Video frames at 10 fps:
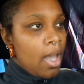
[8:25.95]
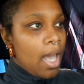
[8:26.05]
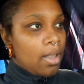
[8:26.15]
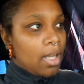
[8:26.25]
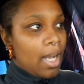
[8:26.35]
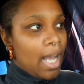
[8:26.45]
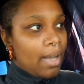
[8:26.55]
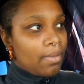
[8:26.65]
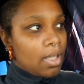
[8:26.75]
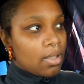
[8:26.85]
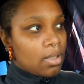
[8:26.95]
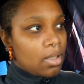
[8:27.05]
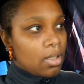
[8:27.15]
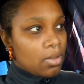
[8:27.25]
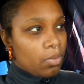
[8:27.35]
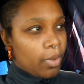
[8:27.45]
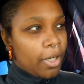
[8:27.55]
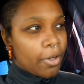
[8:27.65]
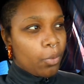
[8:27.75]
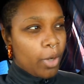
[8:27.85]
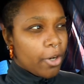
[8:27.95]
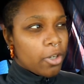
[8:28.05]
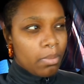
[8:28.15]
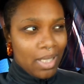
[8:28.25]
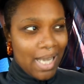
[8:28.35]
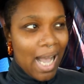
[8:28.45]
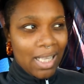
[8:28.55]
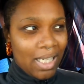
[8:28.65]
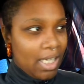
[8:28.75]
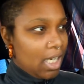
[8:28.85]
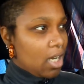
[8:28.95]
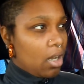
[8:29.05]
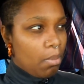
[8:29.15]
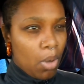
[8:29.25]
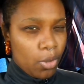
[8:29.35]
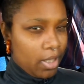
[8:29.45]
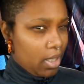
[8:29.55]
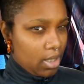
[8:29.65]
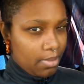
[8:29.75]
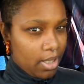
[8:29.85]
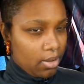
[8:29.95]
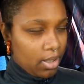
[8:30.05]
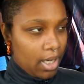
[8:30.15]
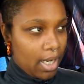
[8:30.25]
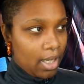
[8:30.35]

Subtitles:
And then I have this weird metallic-y, ammonia-y smell that